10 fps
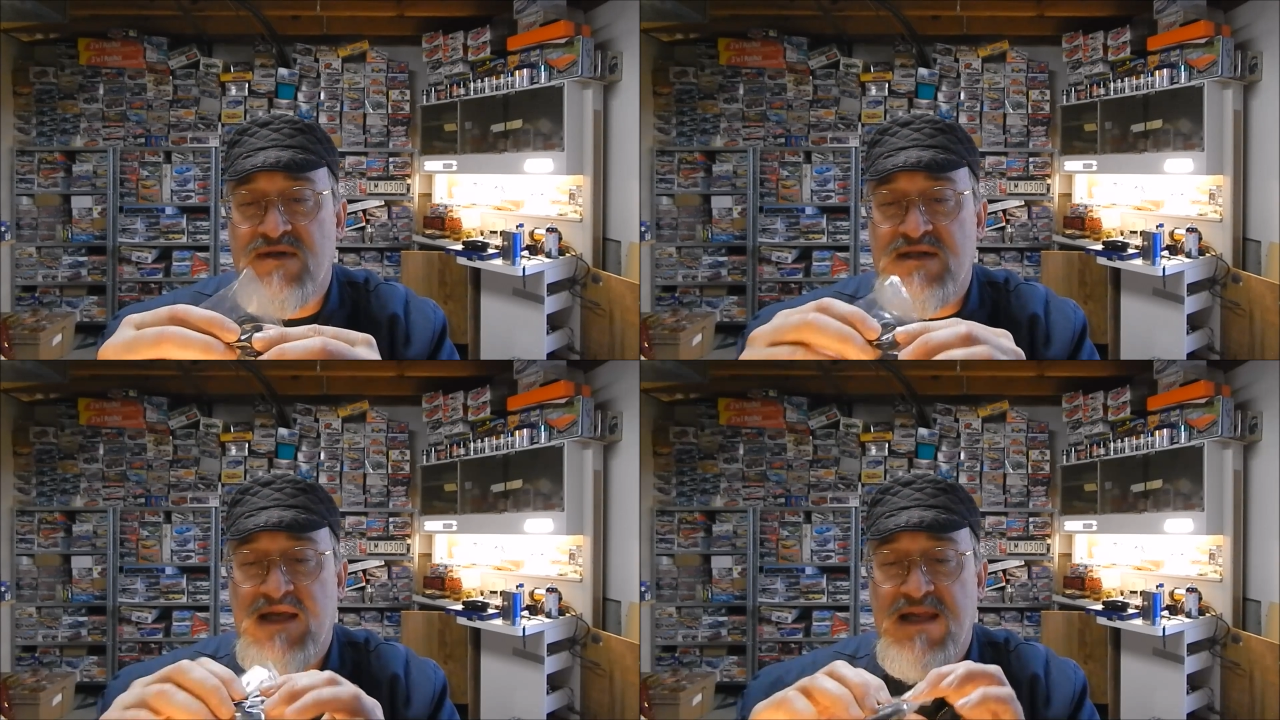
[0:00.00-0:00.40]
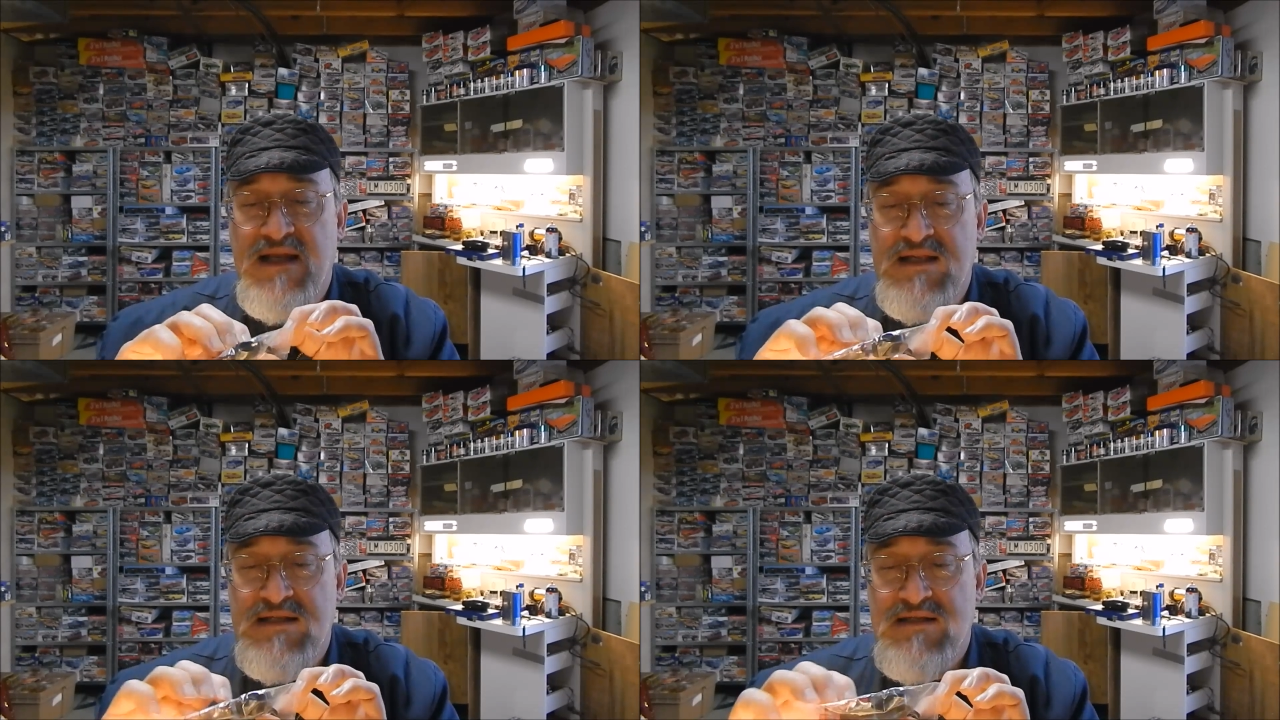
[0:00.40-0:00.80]

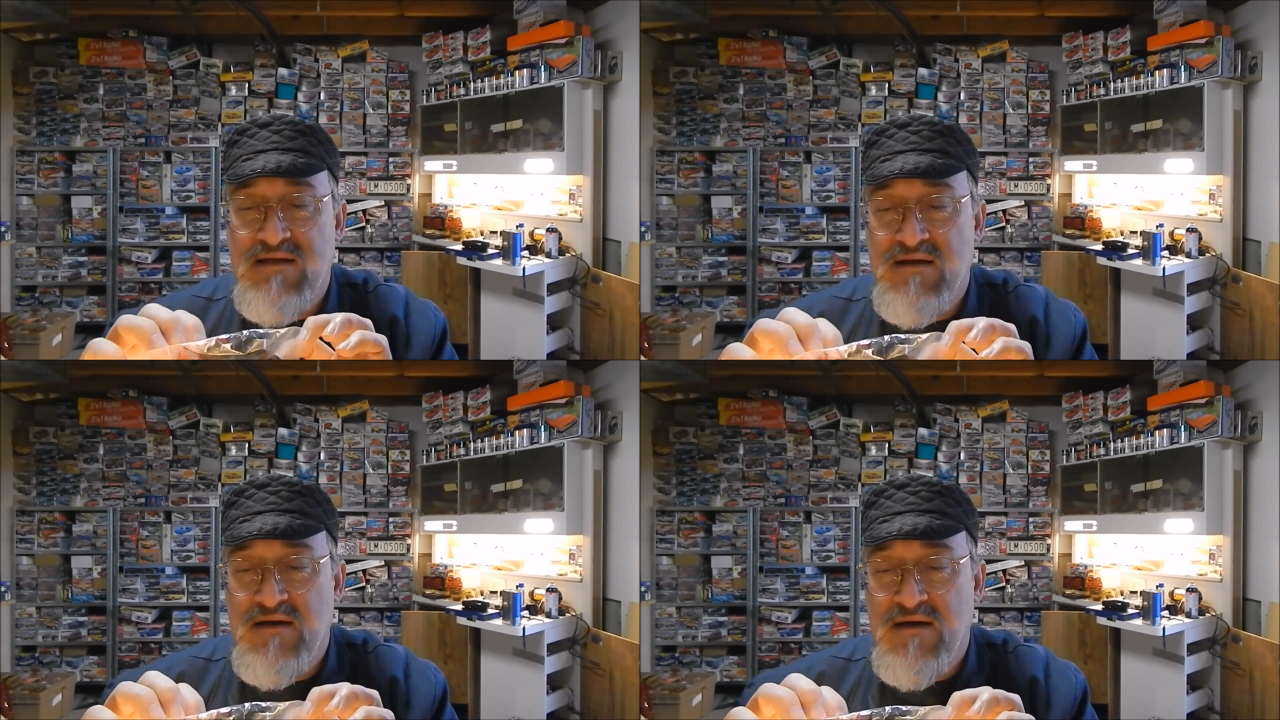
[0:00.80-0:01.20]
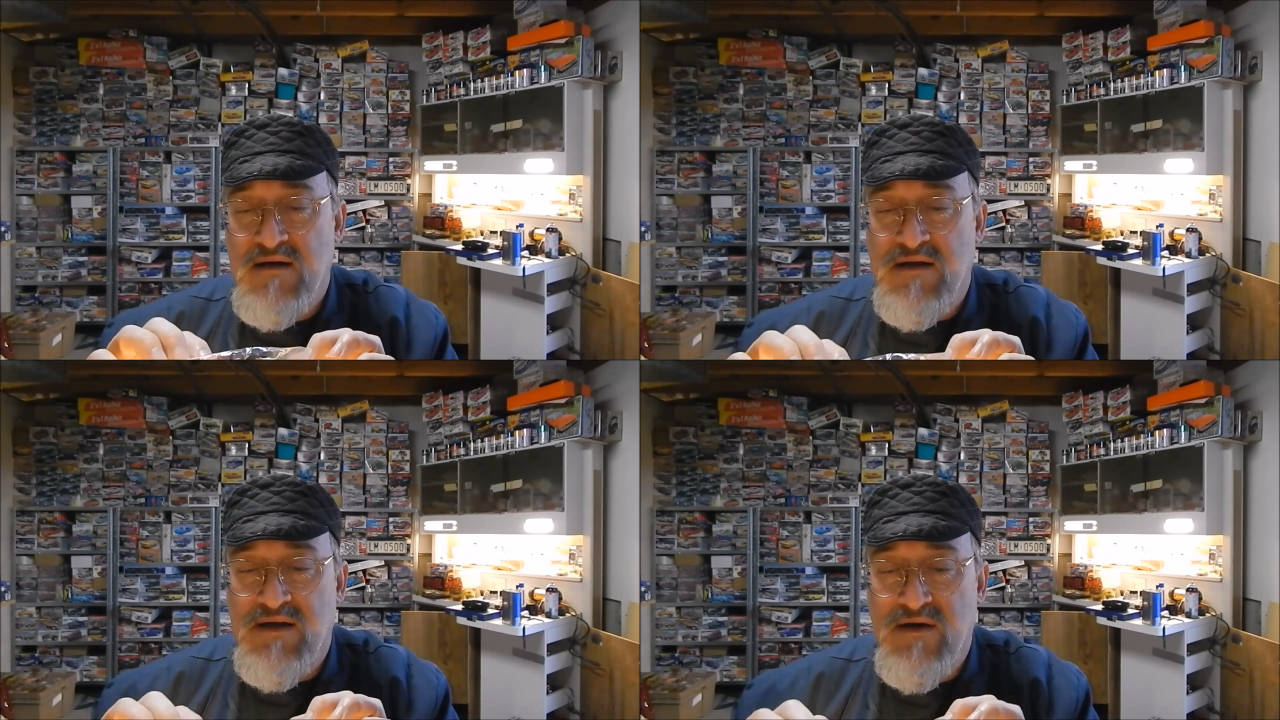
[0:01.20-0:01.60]
skinnies,
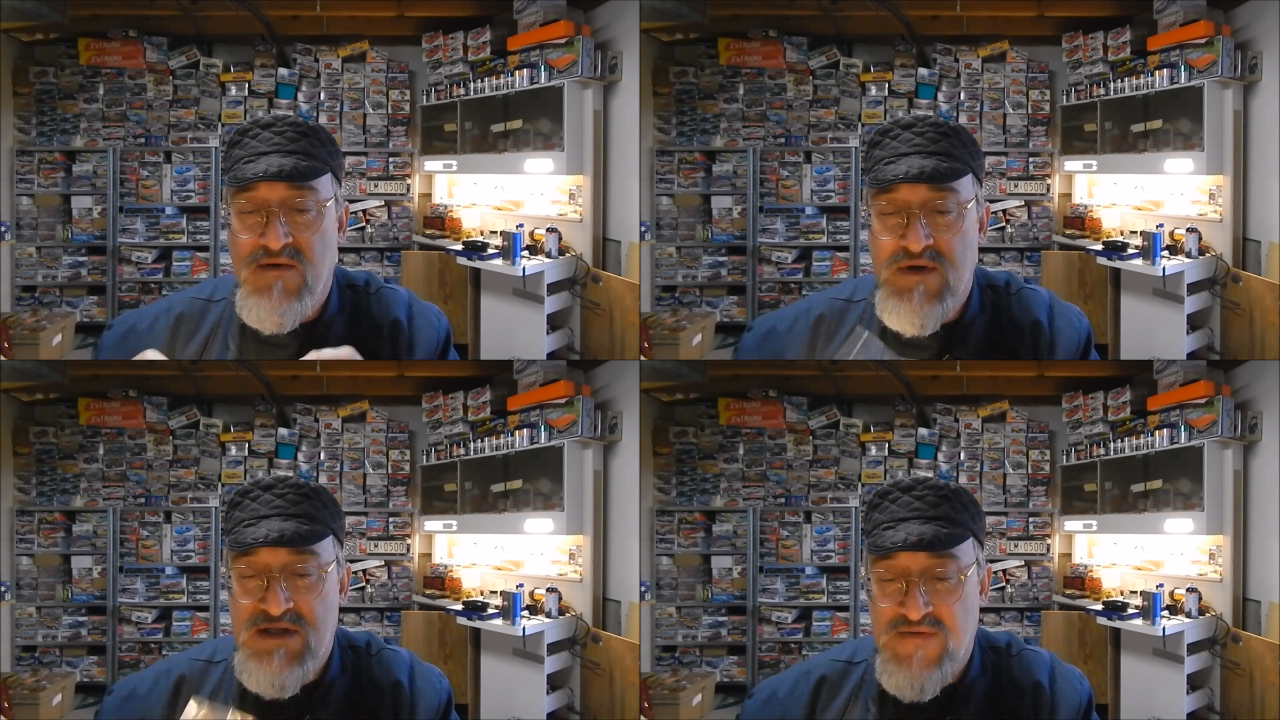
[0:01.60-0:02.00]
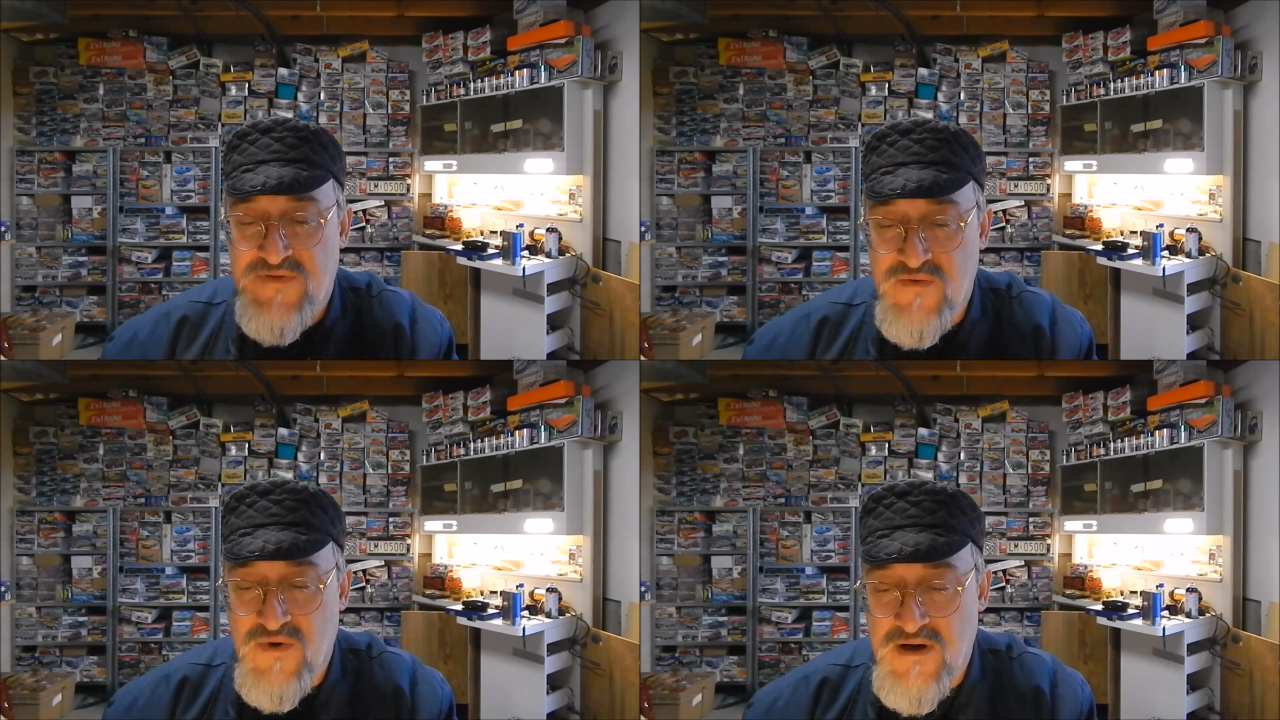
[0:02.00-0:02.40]
you know, which if
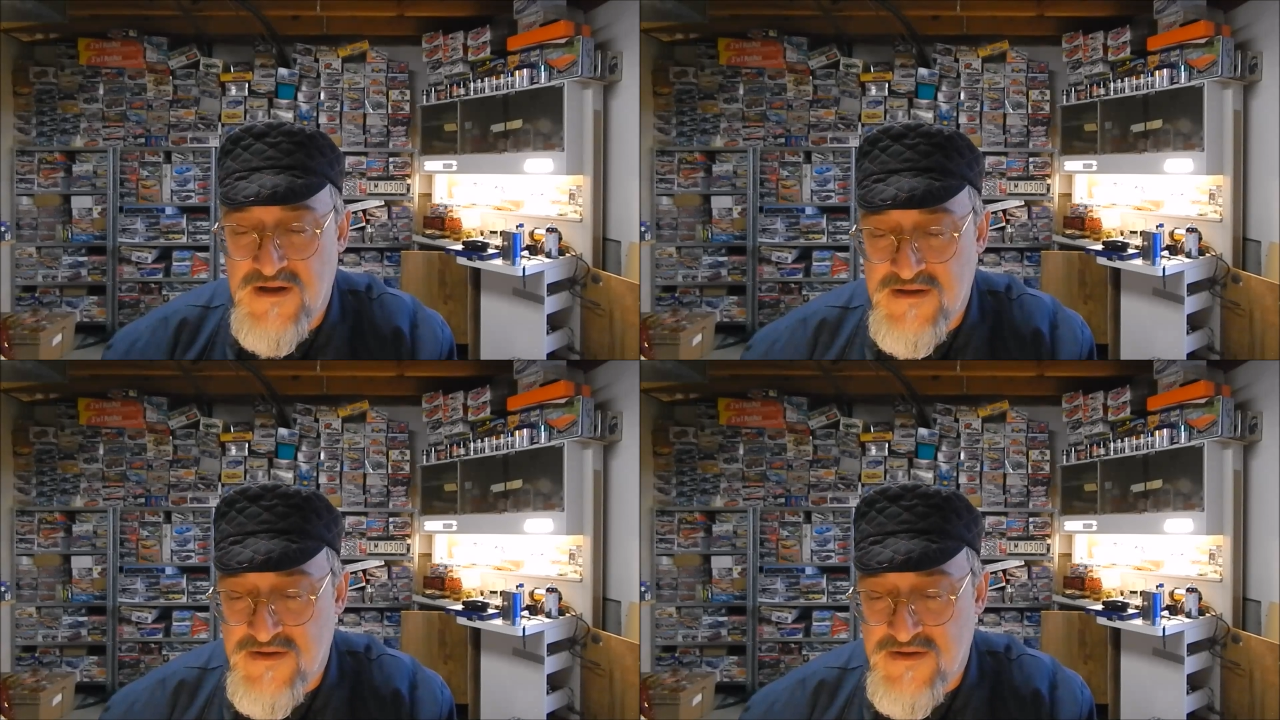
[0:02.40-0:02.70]
you want